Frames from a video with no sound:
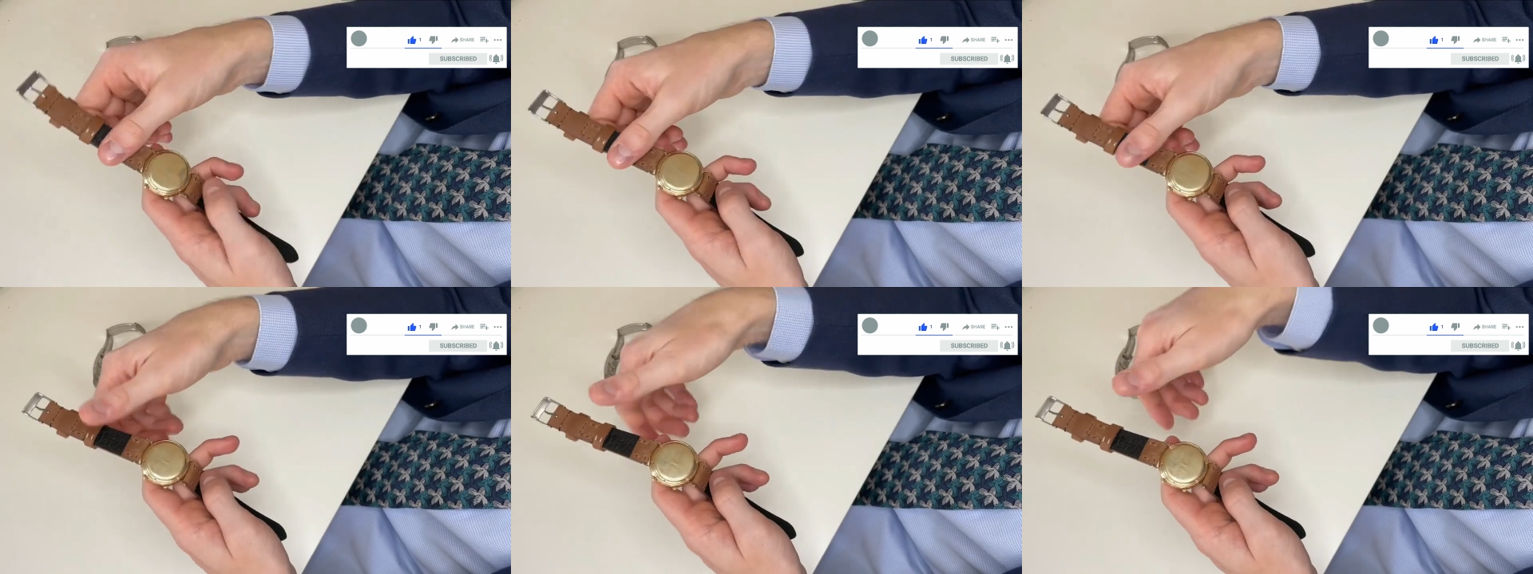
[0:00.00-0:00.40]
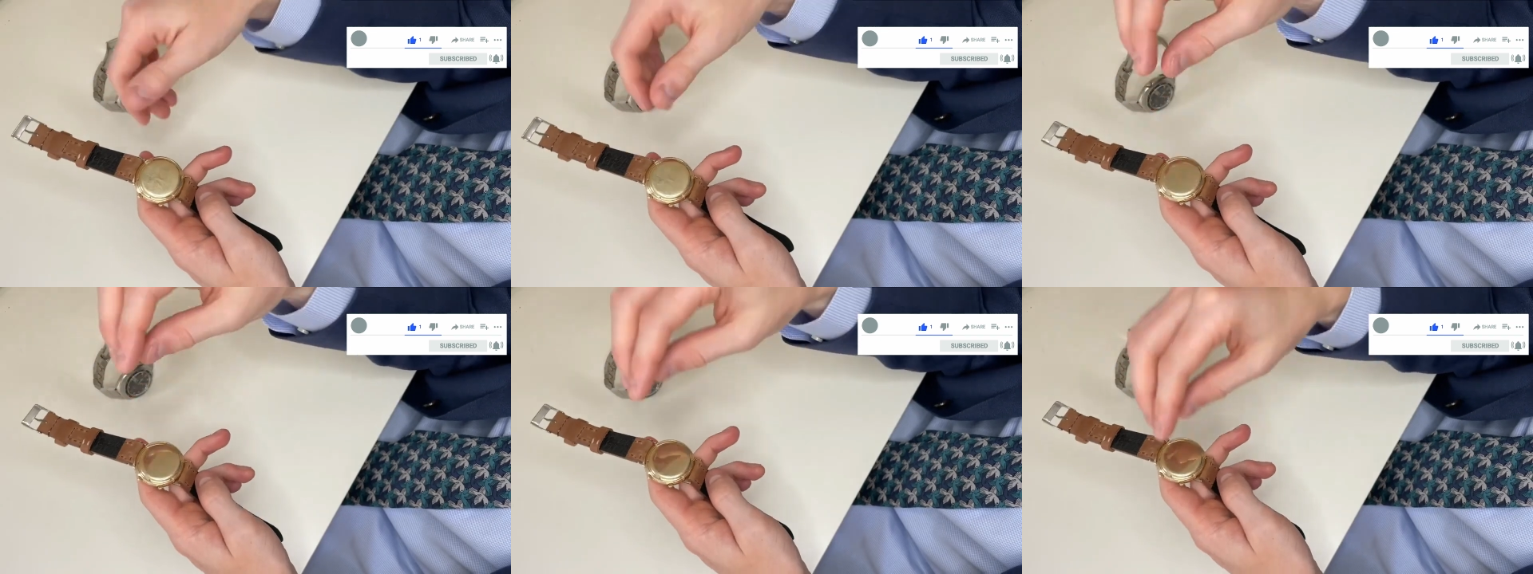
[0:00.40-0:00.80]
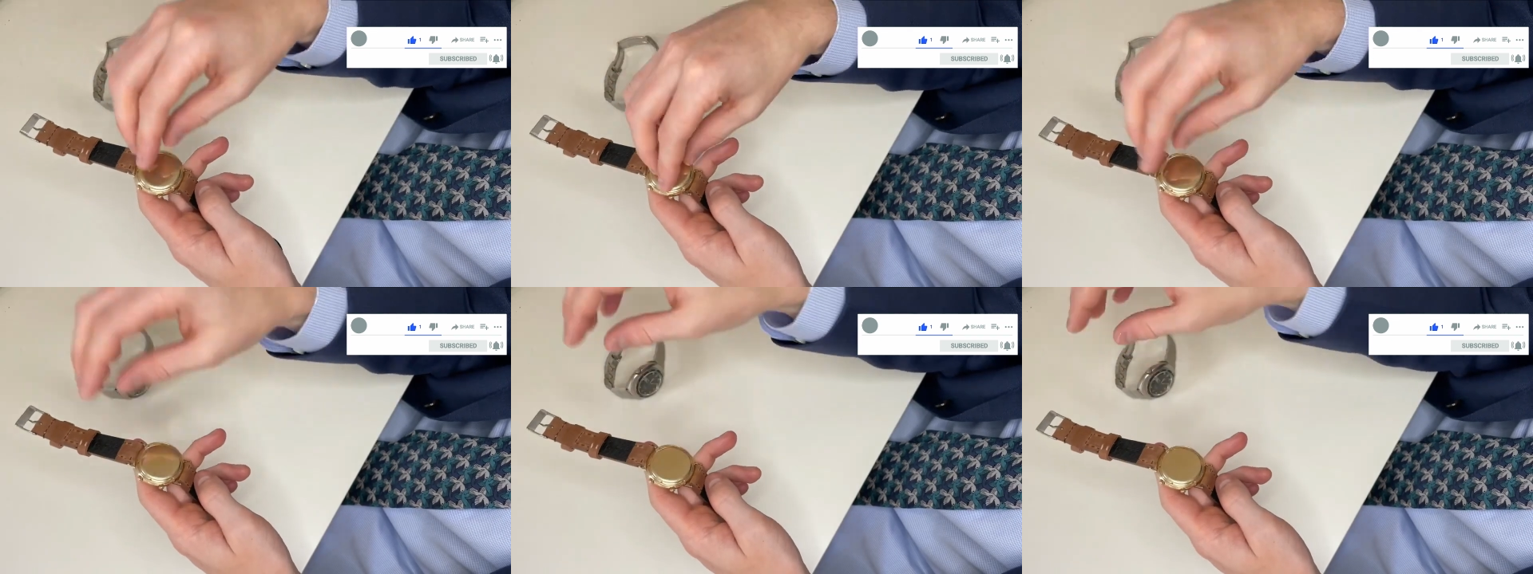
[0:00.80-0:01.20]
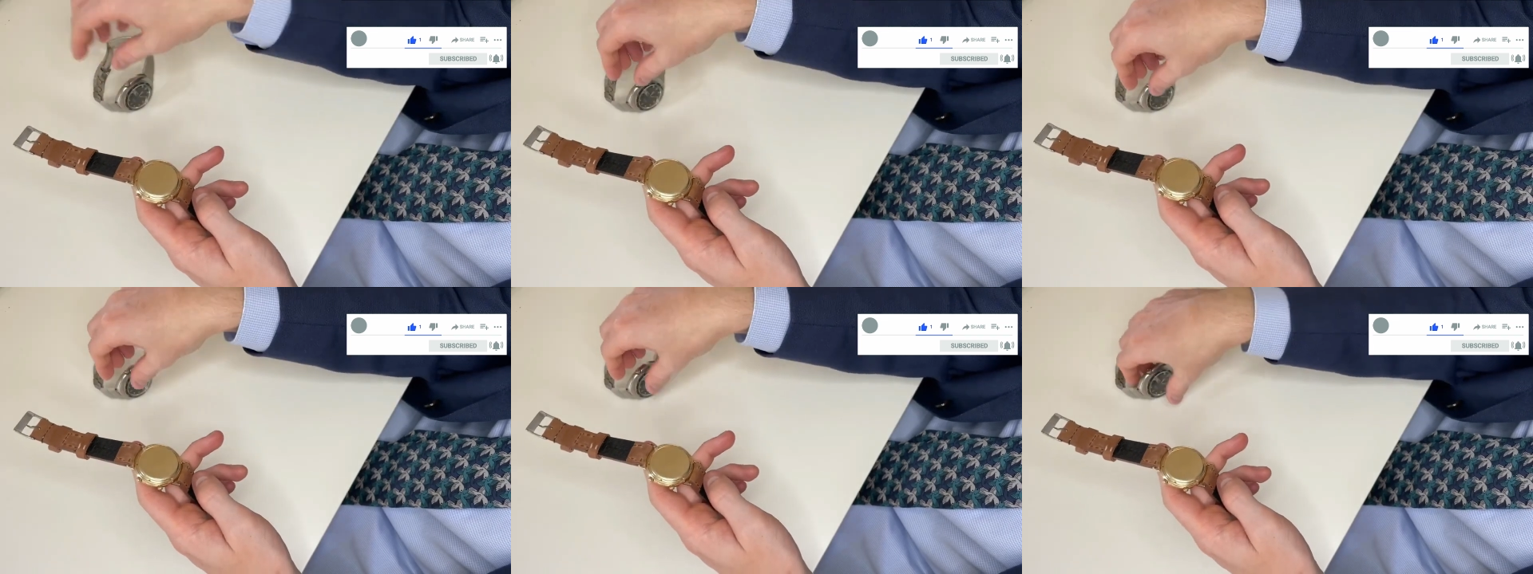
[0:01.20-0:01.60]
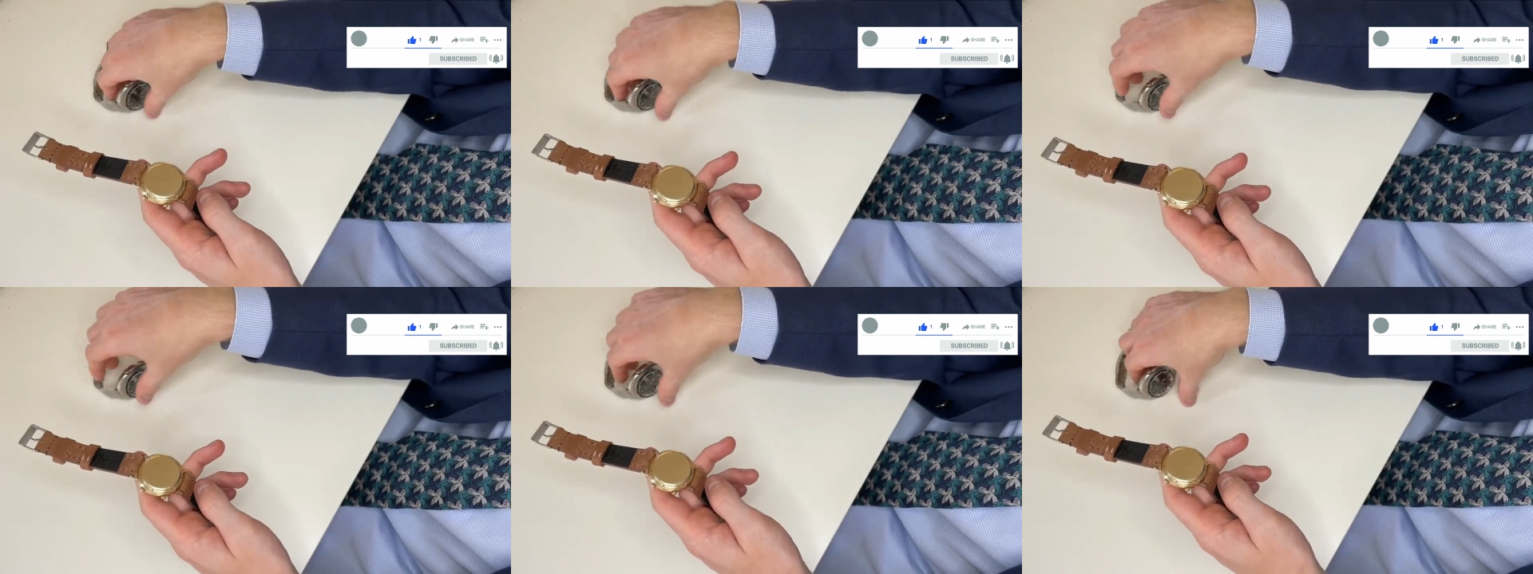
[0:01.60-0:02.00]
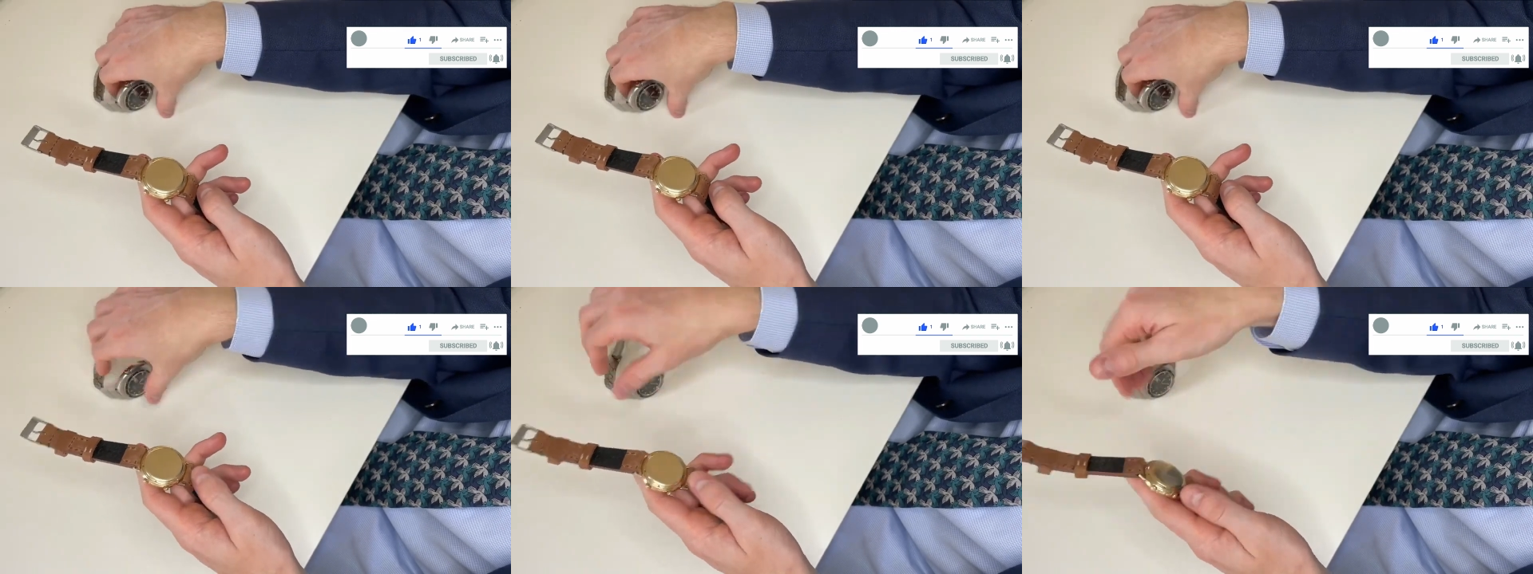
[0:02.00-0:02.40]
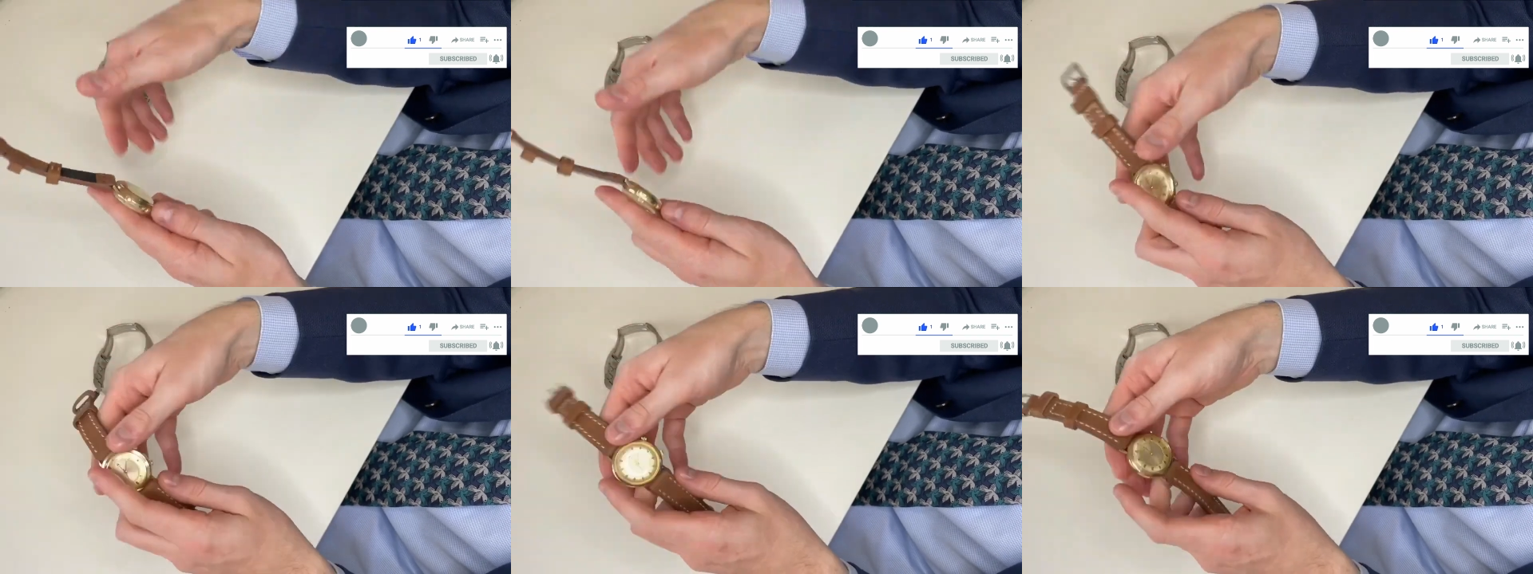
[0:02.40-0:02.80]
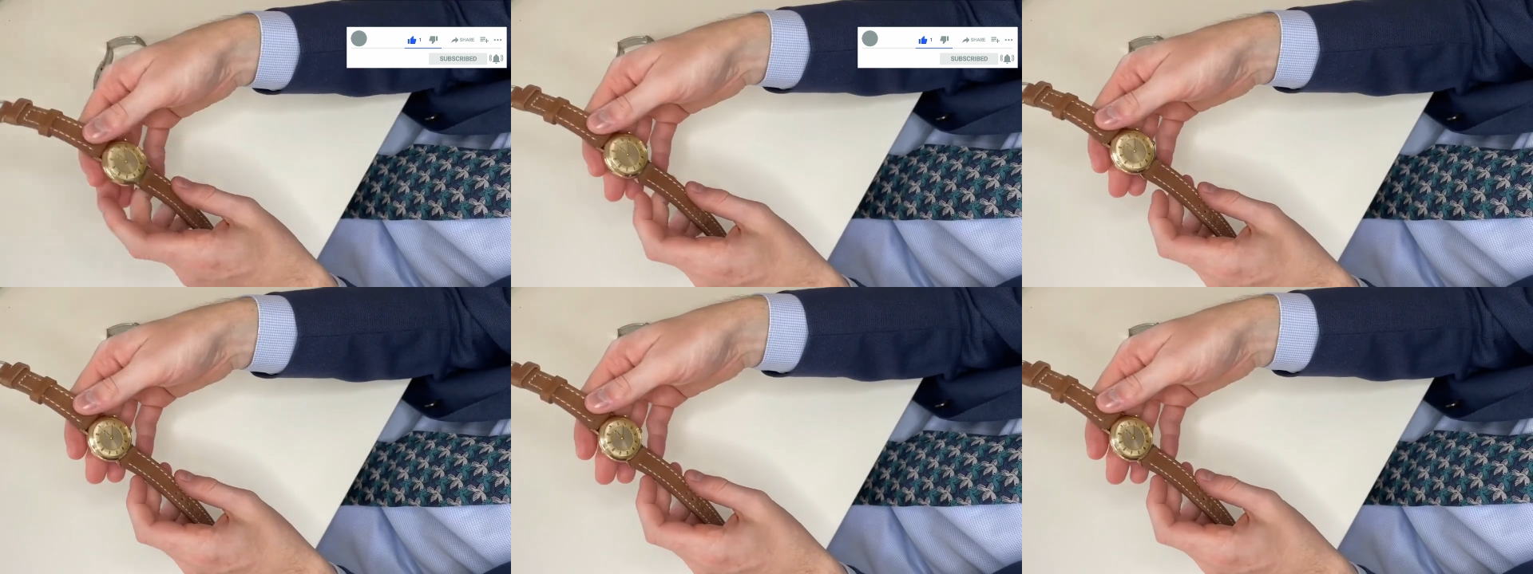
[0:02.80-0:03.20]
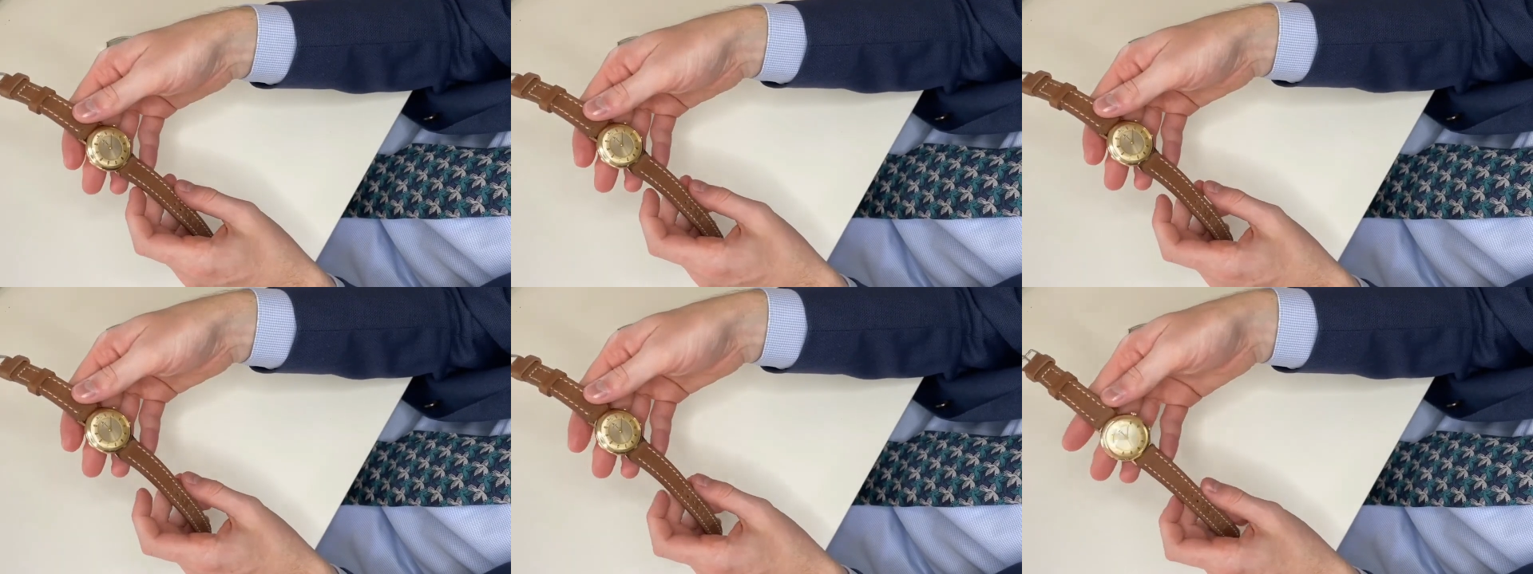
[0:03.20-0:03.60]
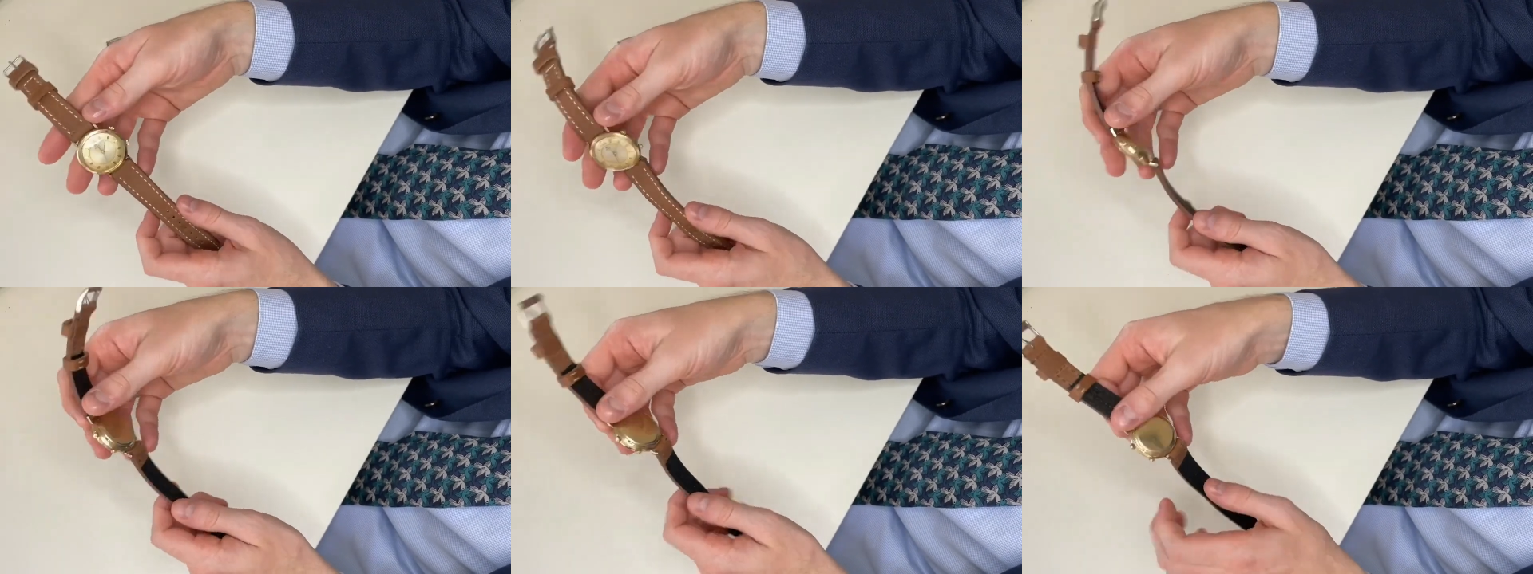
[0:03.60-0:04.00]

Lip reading: (no speaker visible)